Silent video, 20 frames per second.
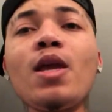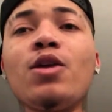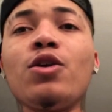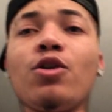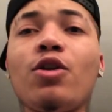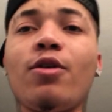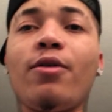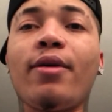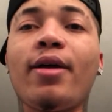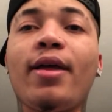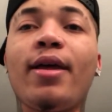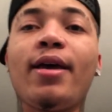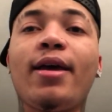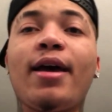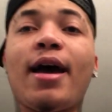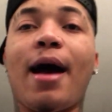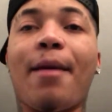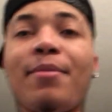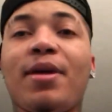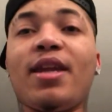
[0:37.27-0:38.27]
you know,
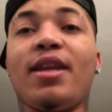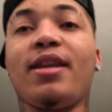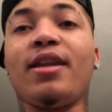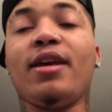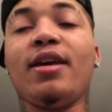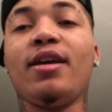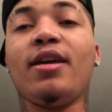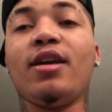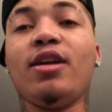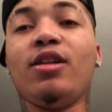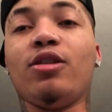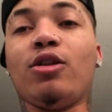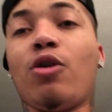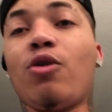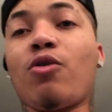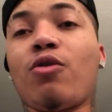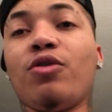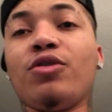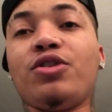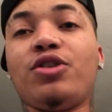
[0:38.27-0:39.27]
I mean,
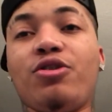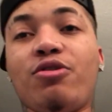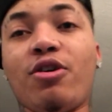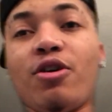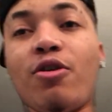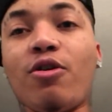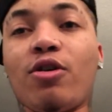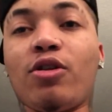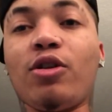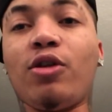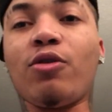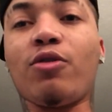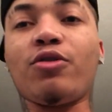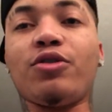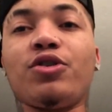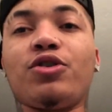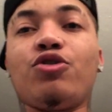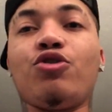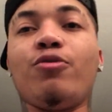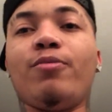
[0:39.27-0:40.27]
locals, you can go to
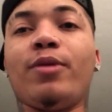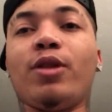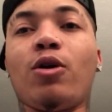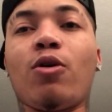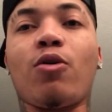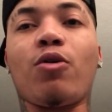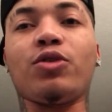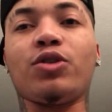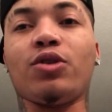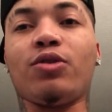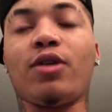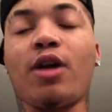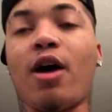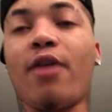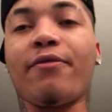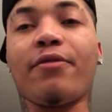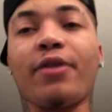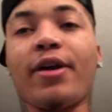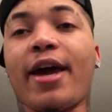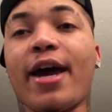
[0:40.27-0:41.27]
locals too, but locals don't
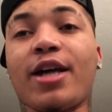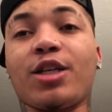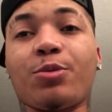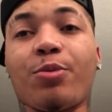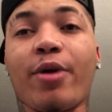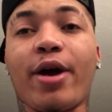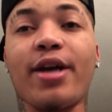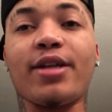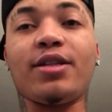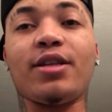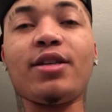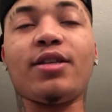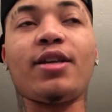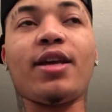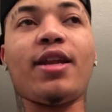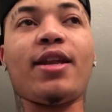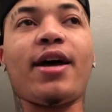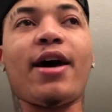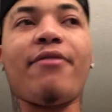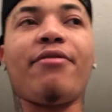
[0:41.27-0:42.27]
offer cash prizes,
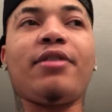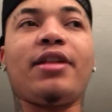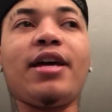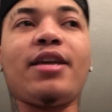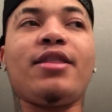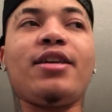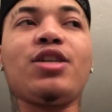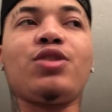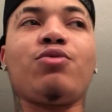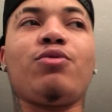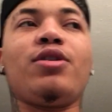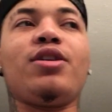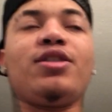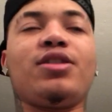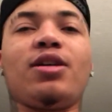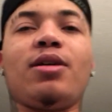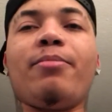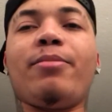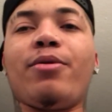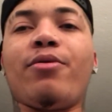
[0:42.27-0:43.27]
and I feel like this one
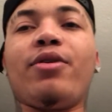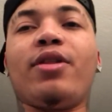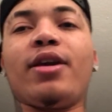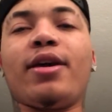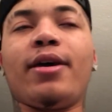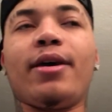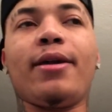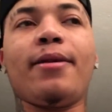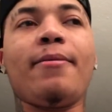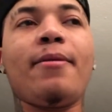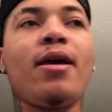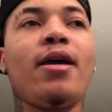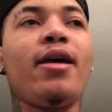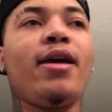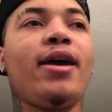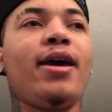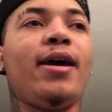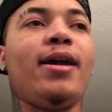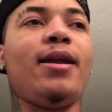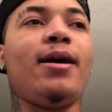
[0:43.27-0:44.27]
is going to be really good.
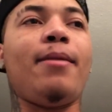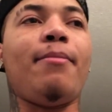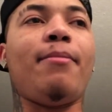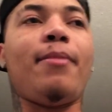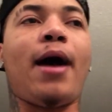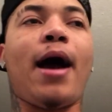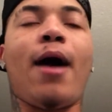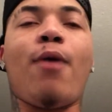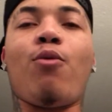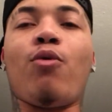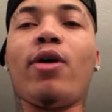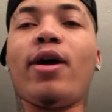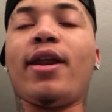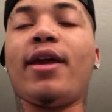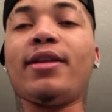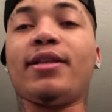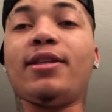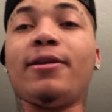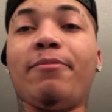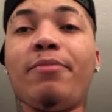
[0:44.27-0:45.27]
And um, I want
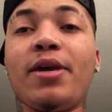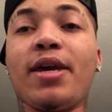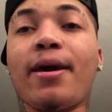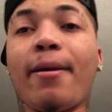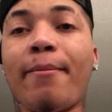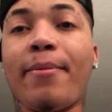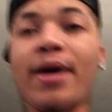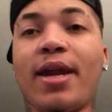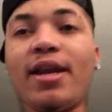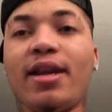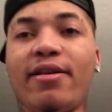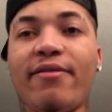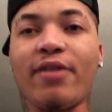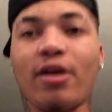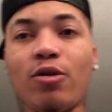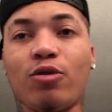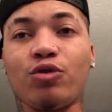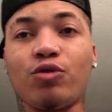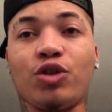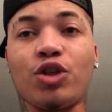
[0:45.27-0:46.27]
it to be competitive.
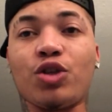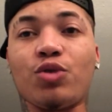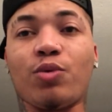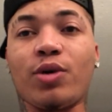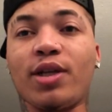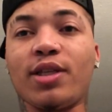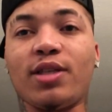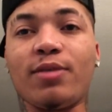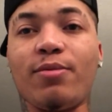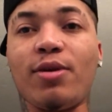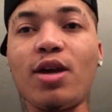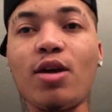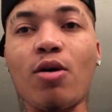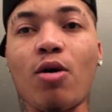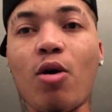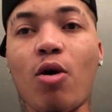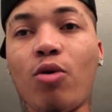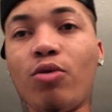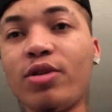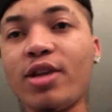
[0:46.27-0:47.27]
I don't just want it to be
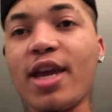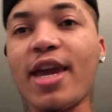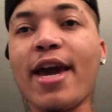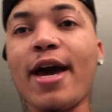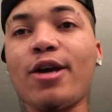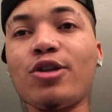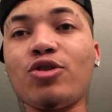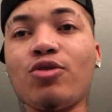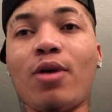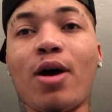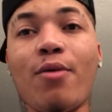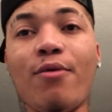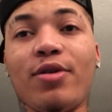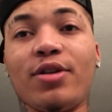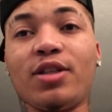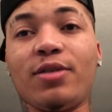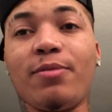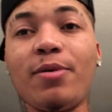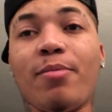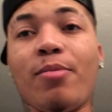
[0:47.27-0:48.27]
only casual. I
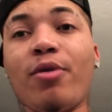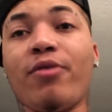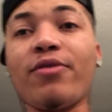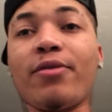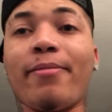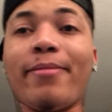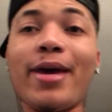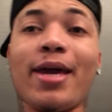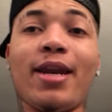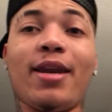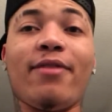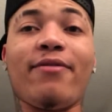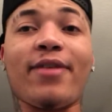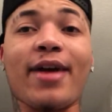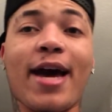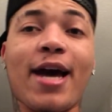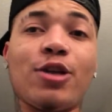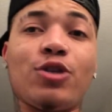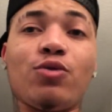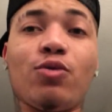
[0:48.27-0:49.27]
want to be both competitive,
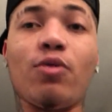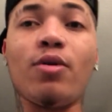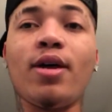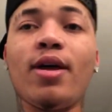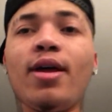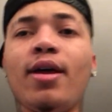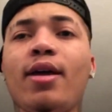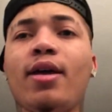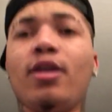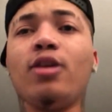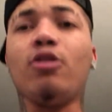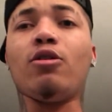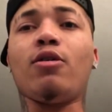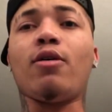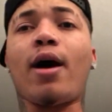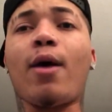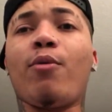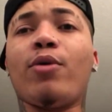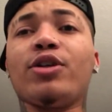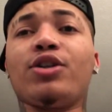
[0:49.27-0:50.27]
casual. You
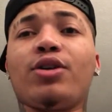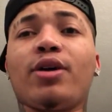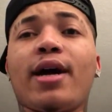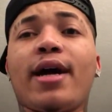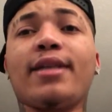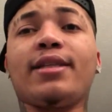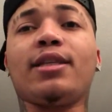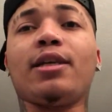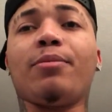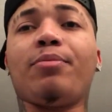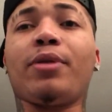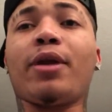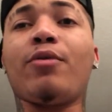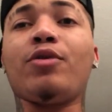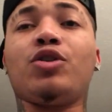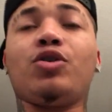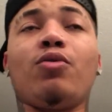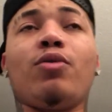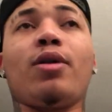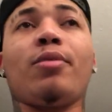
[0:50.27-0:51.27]
know, I want you guys to play
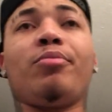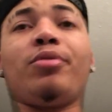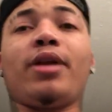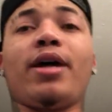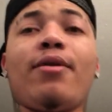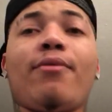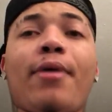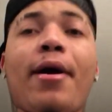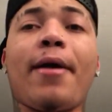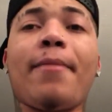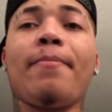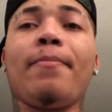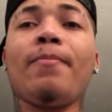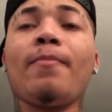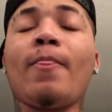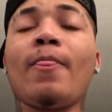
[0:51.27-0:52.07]
what you want to play, right?